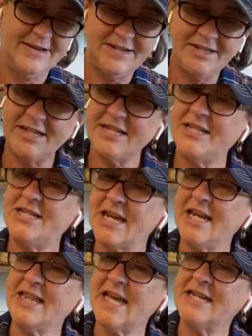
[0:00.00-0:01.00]
Just
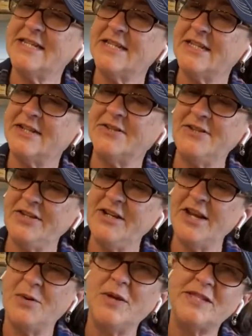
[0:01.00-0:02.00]
shake that till you
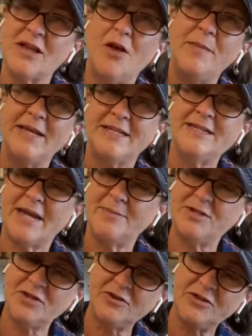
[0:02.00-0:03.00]
know it's all mixed up.
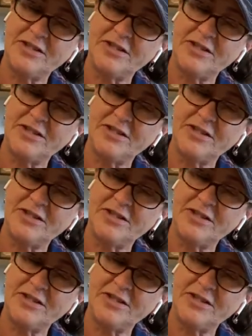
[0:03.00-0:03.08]
Generally